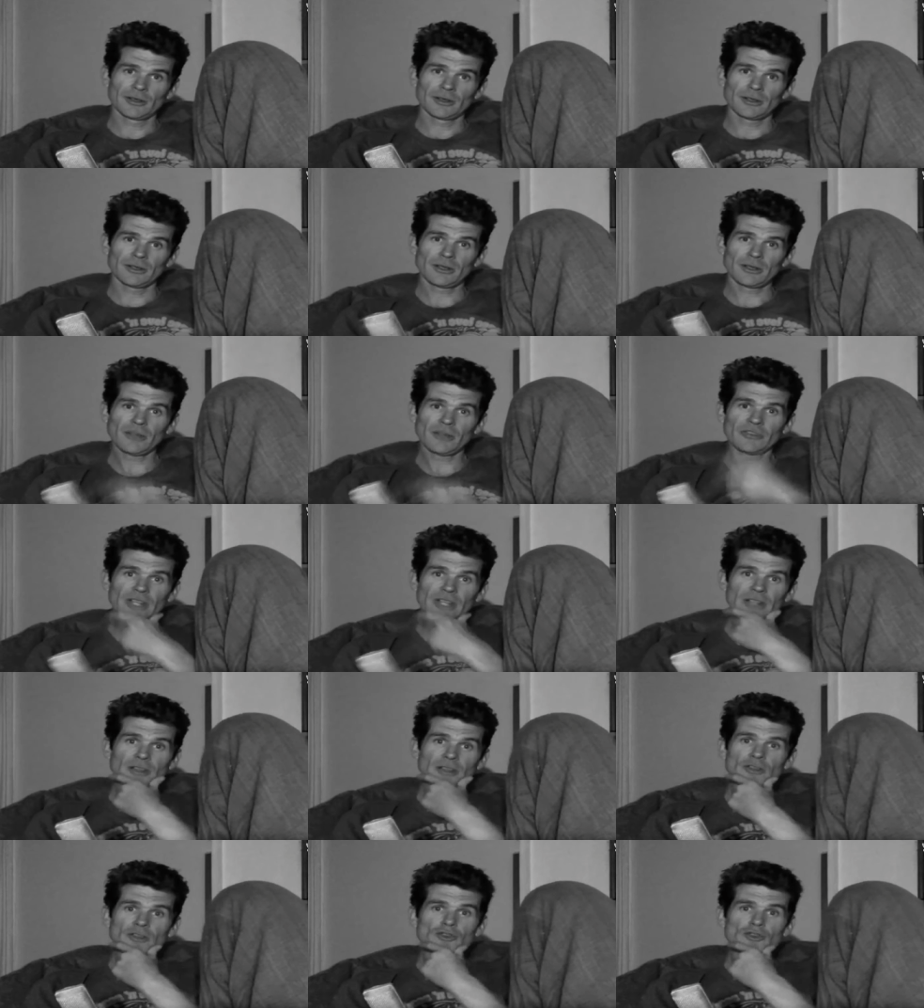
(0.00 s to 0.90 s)
You know,
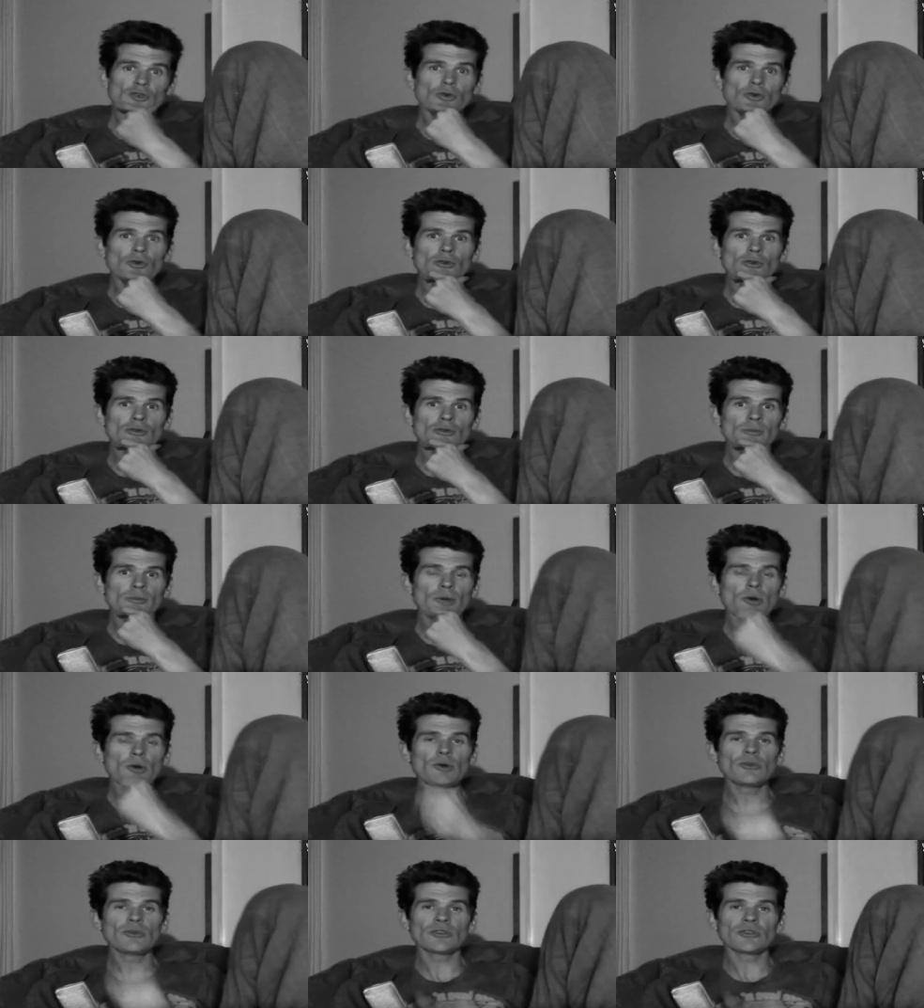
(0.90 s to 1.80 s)
seeing your jaw
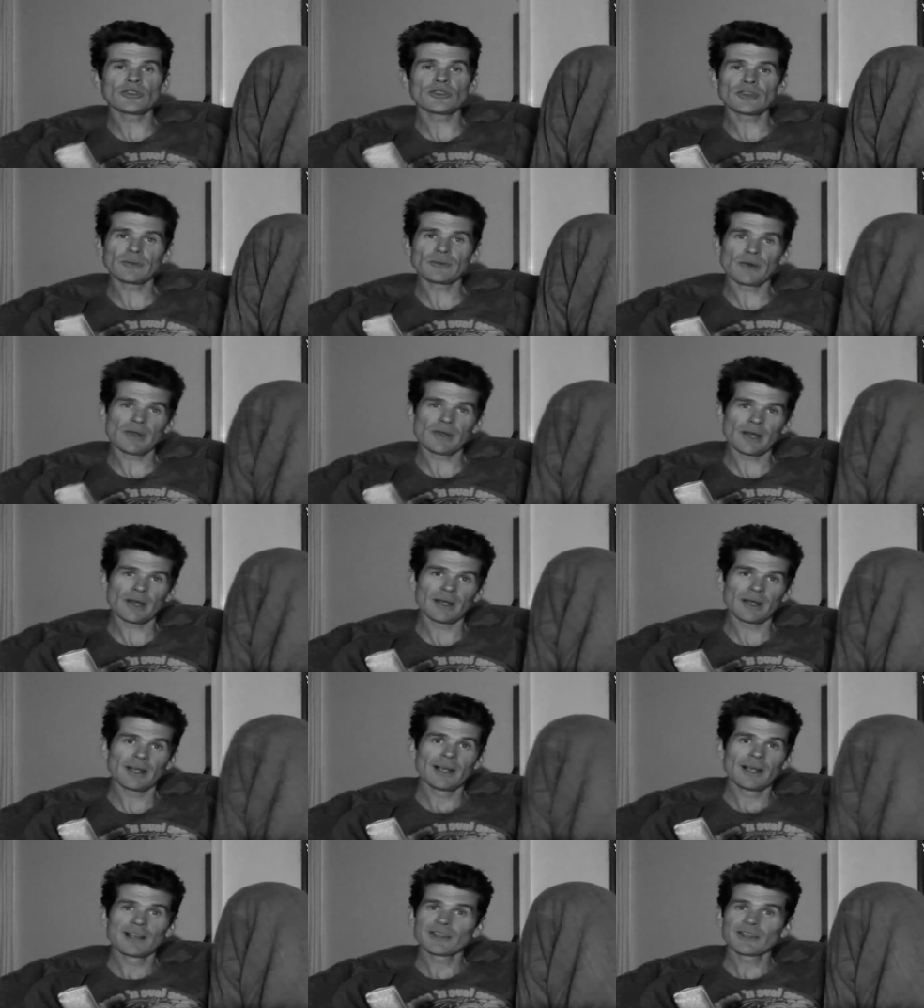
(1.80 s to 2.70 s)
bones and stuff like
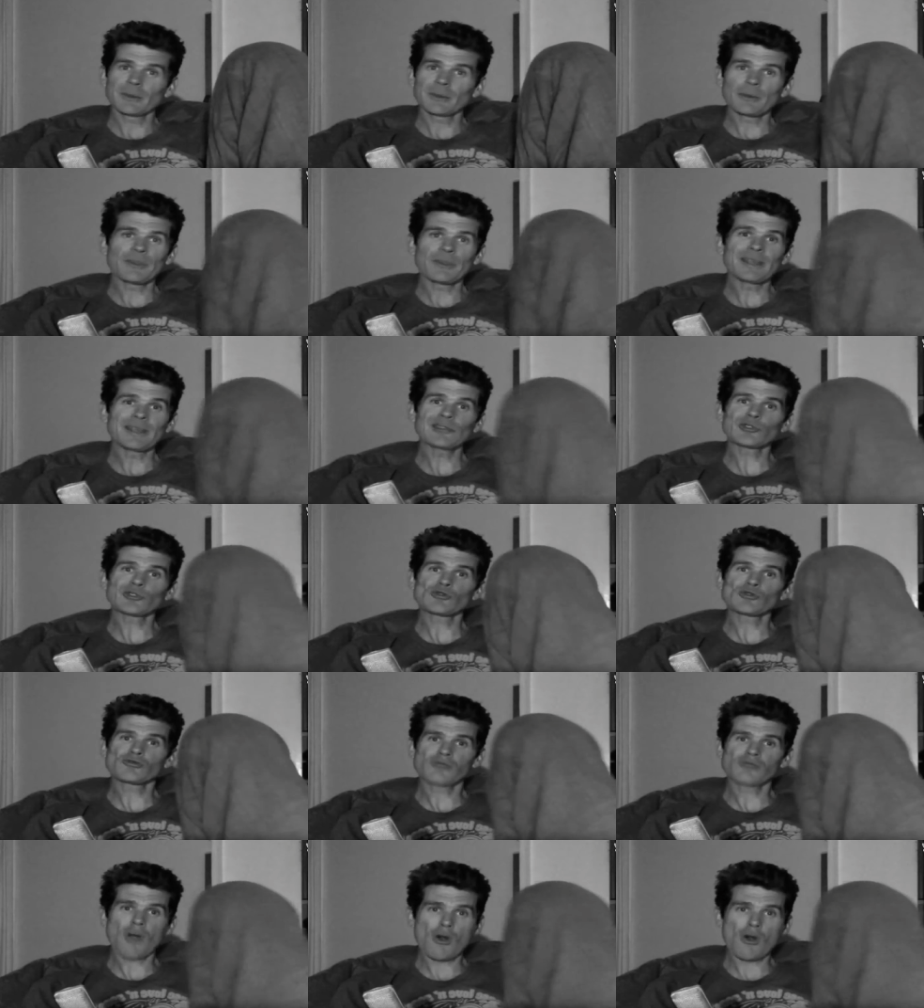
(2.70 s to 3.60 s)
that. Some people think it's
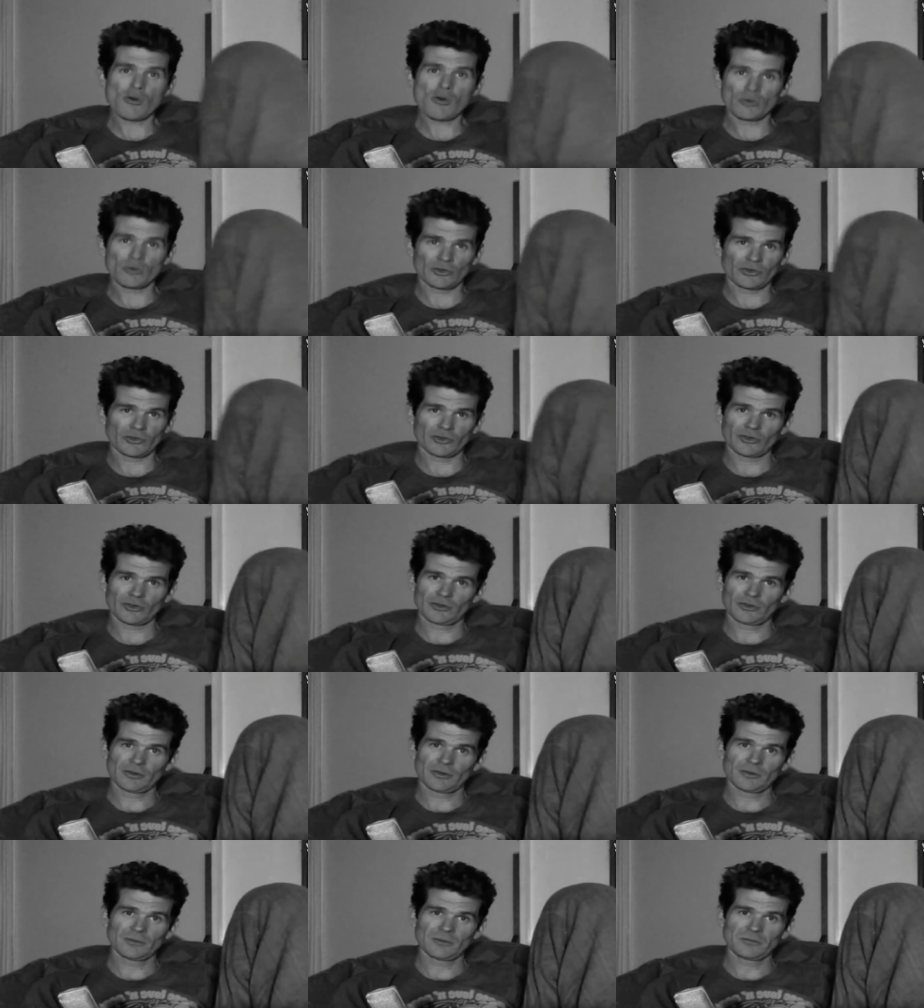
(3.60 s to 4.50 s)
gross.